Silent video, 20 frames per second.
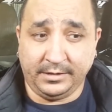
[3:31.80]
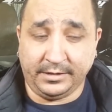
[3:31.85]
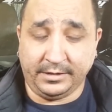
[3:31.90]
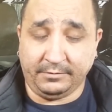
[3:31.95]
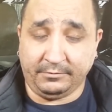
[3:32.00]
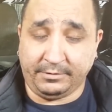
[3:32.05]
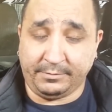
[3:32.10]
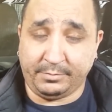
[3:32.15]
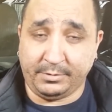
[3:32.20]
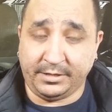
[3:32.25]

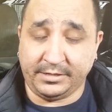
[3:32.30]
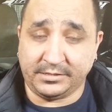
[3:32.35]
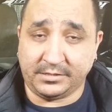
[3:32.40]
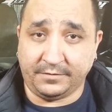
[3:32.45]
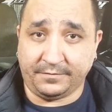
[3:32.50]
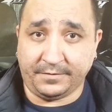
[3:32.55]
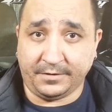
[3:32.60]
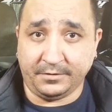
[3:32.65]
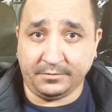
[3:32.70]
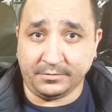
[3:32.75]
and replace
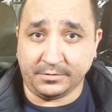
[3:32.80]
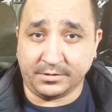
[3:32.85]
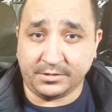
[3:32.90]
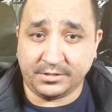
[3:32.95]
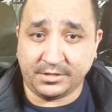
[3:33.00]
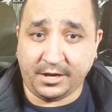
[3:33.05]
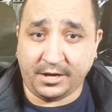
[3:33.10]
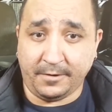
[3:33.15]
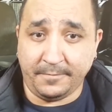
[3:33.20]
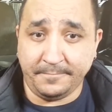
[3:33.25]
the fuse.
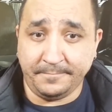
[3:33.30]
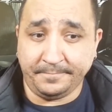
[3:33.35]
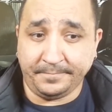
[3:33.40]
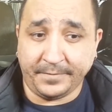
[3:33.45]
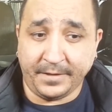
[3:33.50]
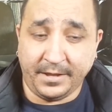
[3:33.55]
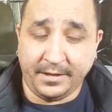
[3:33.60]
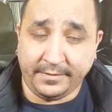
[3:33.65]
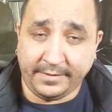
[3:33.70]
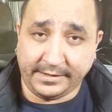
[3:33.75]
So
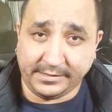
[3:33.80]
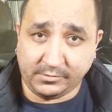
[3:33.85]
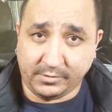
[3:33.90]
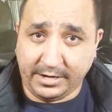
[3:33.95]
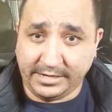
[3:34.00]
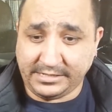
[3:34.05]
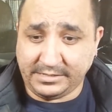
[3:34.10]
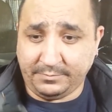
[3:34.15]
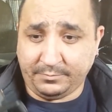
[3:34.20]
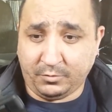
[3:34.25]
that's
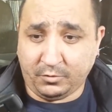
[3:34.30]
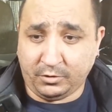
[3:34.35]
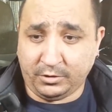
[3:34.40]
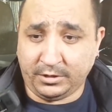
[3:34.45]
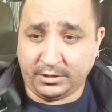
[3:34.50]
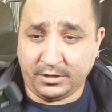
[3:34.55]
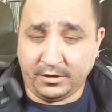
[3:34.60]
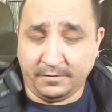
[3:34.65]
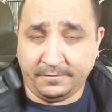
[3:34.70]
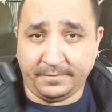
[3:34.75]
why it's
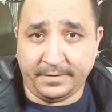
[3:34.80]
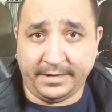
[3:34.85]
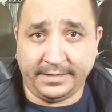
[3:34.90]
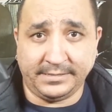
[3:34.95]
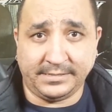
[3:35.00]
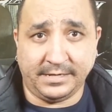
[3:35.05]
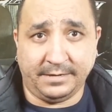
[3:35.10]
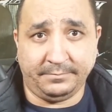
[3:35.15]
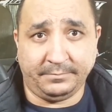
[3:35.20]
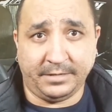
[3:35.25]
important to go
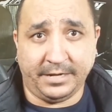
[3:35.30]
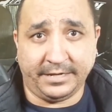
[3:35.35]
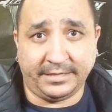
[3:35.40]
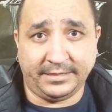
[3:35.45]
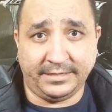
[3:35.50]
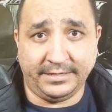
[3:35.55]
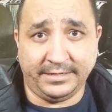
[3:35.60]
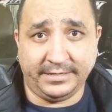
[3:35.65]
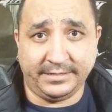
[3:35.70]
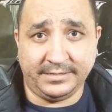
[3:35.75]
find something
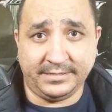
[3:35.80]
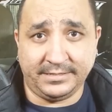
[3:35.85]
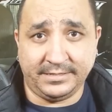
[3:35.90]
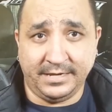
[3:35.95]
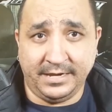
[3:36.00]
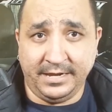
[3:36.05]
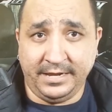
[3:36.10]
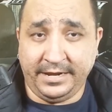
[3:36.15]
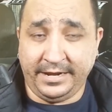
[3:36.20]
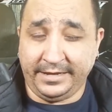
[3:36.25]
like
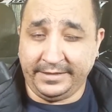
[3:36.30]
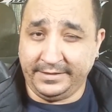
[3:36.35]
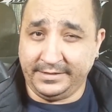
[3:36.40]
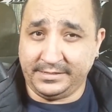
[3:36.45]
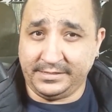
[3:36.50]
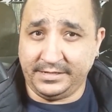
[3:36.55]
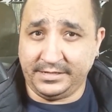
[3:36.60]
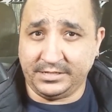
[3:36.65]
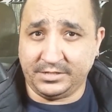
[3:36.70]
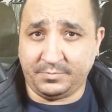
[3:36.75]
this. And
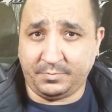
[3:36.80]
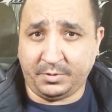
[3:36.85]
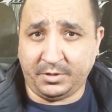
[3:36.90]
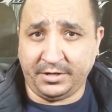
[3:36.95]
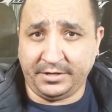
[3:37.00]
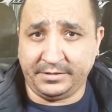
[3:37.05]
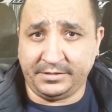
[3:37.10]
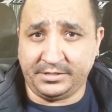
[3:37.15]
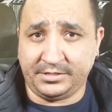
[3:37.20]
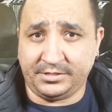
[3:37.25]
this thing is
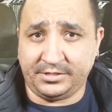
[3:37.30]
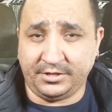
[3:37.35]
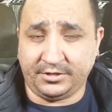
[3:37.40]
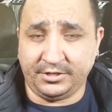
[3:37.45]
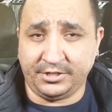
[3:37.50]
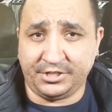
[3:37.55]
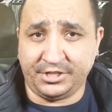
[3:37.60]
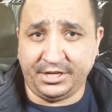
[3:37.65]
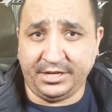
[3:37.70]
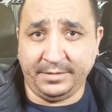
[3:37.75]
pretty
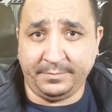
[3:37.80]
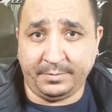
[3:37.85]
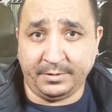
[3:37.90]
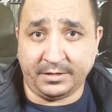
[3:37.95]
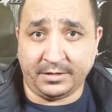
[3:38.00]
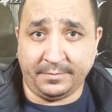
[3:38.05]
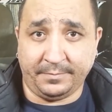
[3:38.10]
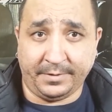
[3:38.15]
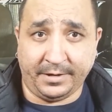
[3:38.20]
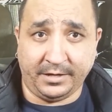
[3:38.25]
dirt cheap
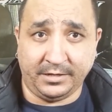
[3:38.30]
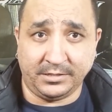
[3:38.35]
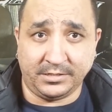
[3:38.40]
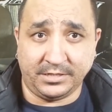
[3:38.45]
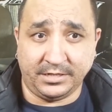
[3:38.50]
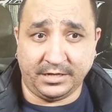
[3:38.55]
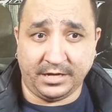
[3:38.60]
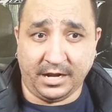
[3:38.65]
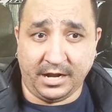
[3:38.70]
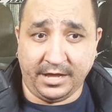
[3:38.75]
in
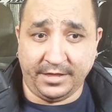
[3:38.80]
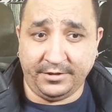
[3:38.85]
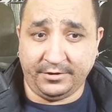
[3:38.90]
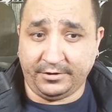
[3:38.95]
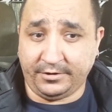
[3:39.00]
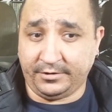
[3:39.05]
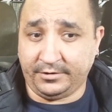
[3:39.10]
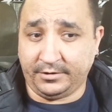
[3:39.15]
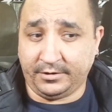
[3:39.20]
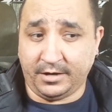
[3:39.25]
comparison to
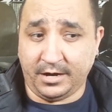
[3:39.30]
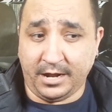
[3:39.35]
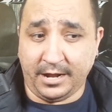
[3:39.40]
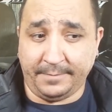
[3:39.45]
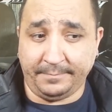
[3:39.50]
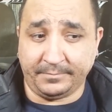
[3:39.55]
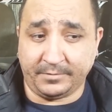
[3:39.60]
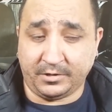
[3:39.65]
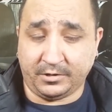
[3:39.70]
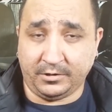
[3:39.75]
other
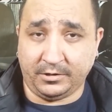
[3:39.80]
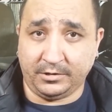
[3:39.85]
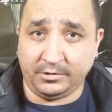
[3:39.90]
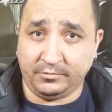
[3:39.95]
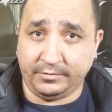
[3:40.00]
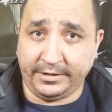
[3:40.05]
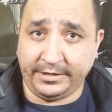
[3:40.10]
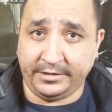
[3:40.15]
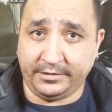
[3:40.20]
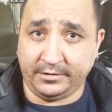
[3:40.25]

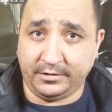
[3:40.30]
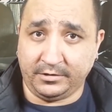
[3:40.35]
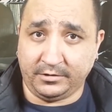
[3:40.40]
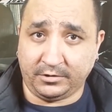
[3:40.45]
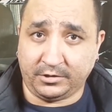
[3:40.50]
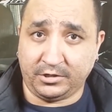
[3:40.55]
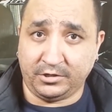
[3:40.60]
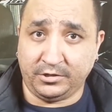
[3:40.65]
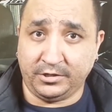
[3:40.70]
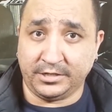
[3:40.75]

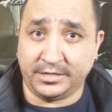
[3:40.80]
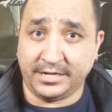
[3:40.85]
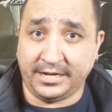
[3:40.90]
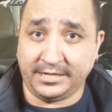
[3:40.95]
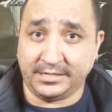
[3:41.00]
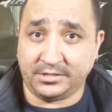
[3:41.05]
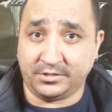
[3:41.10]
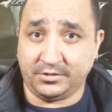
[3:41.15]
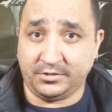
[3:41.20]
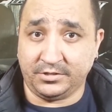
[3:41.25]
current
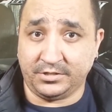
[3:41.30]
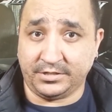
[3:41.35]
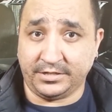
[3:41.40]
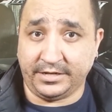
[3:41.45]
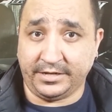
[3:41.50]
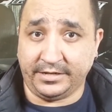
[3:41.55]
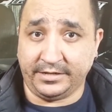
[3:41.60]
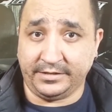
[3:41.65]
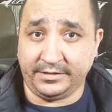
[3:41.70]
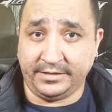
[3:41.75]
testers
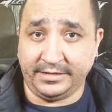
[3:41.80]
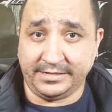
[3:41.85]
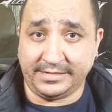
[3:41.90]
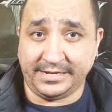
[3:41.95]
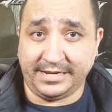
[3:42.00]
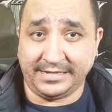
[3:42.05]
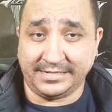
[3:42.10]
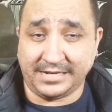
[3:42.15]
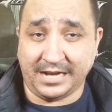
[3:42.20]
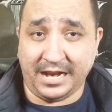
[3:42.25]
that
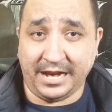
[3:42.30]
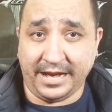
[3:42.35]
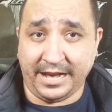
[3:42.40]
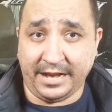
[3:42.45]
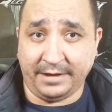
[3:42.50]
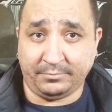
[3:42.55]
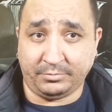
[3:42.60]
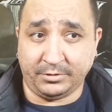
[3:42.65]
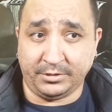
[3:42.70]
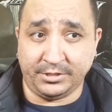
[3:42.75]
test high
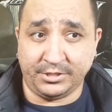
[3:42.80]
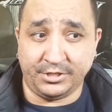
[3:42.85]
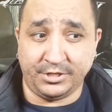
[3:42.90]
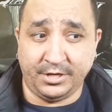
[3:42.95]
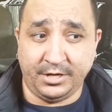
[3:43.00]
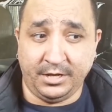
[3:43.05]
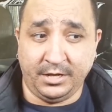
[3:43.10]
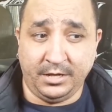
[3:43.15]
amperage.